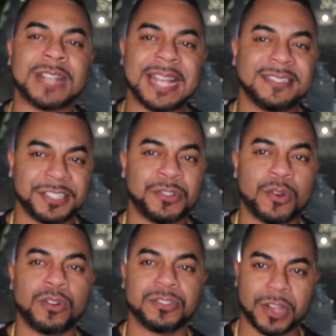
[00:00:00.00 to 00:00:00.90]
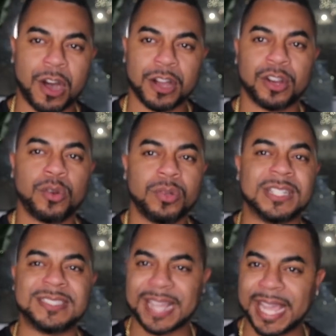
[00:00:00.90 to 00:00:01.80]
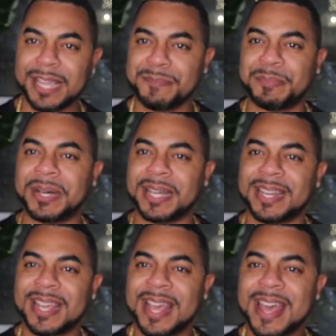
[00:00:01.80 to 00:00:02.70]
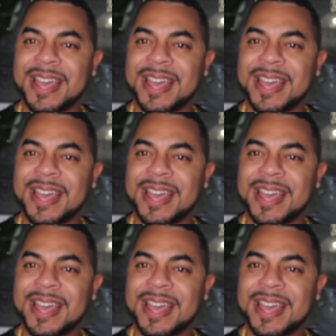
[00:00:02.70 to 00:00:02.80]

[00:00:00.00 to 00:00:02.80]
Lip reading: 19-year-old daughter who to date, but